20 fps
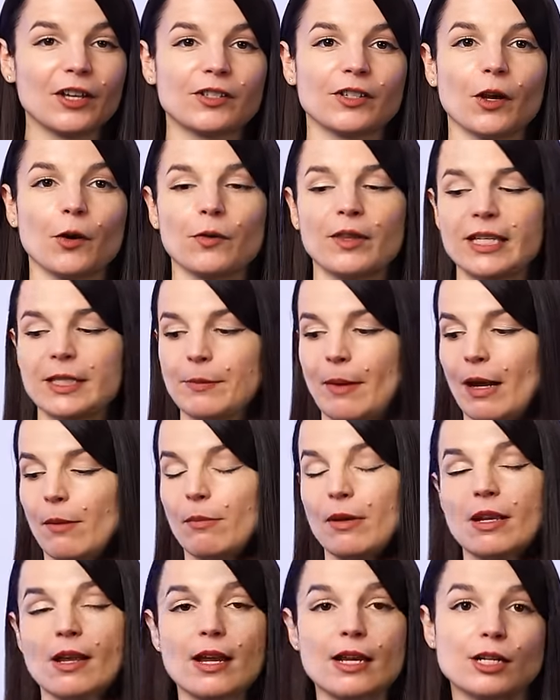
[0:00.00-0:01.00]
So this might
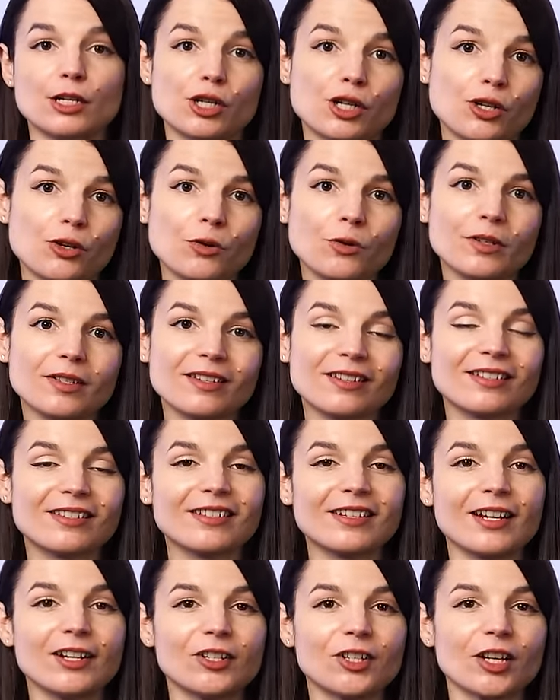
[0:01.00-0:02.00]
be a news
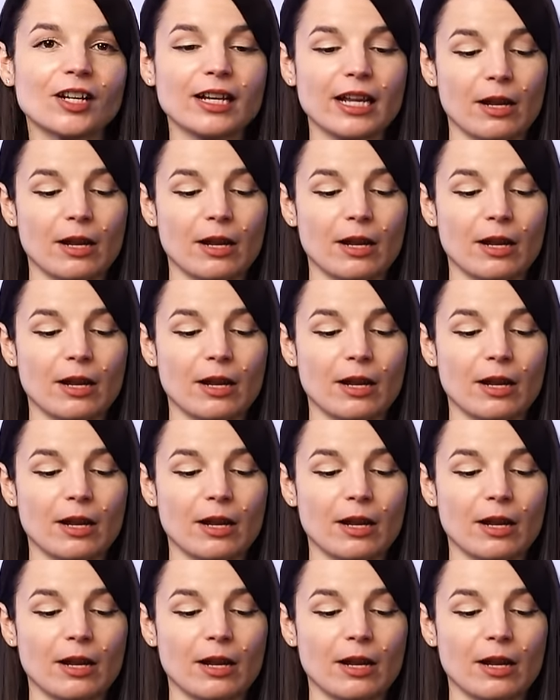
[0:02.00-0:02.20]
station,